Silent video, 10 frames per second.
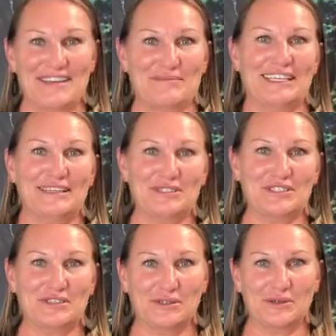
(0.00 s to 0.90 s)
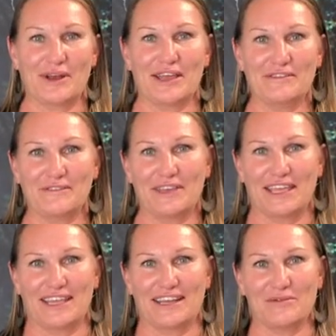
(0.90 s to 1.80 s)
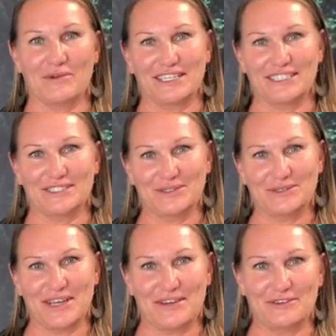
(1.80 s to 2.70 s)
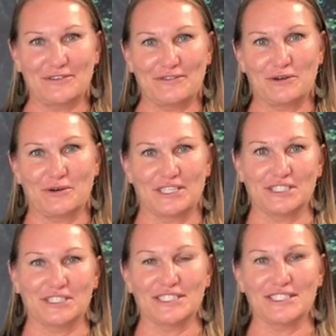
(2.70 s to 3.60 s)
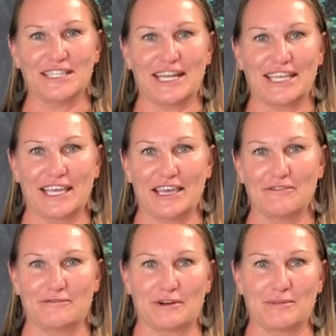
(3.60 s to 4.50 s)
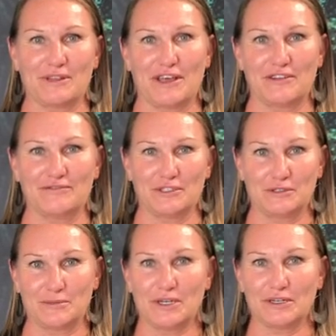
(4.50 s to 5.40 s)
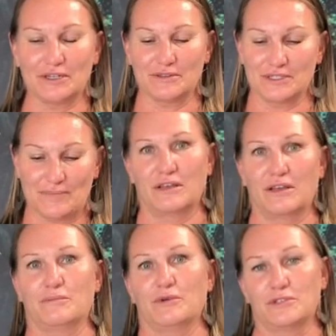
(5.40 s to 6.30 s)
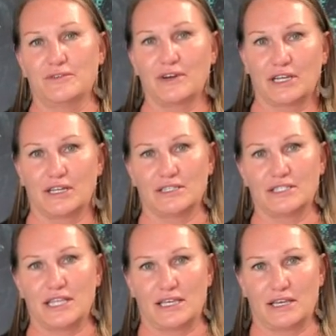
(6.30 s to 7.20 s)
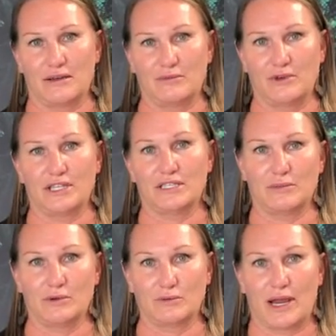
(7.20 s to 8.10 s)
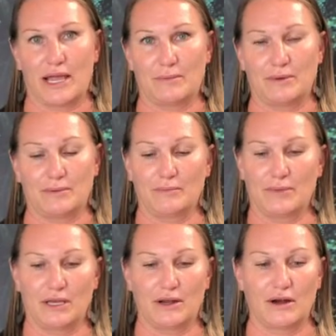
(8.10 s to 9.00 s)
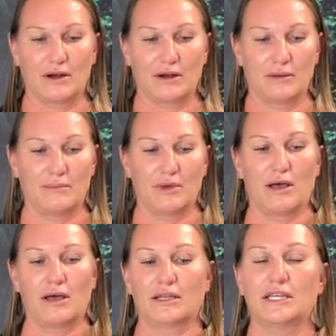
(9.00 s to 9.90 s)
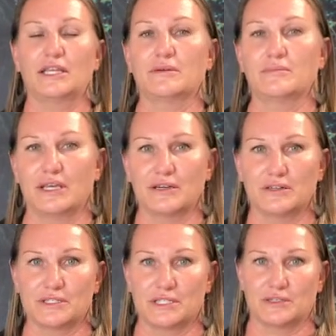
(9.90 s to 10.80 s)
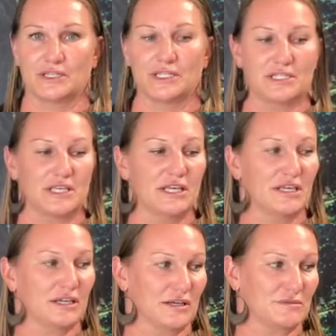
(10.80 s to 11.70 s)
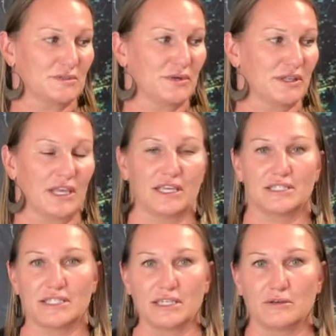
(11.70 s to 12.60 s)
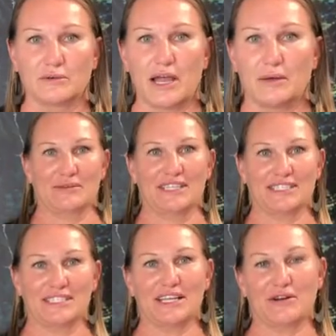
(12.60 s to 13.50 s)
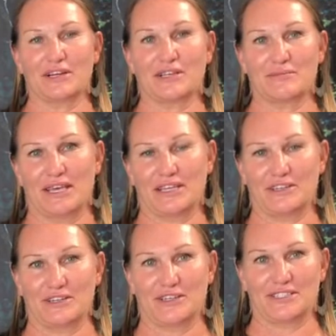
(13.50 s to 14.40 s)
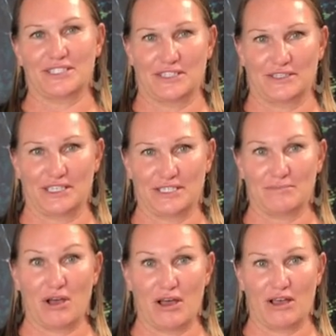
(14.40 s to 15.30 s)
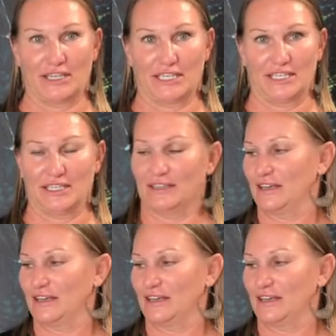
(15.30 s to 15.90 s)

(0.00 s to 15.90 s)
my name is Julie Rife, and I wanted to cover a few questions that I get from a lot of new Spearos. On most of our guns, they come with a double wrap, but our Mahogany Competitor series comes with a single wrap. This is our Competitor series Mahogany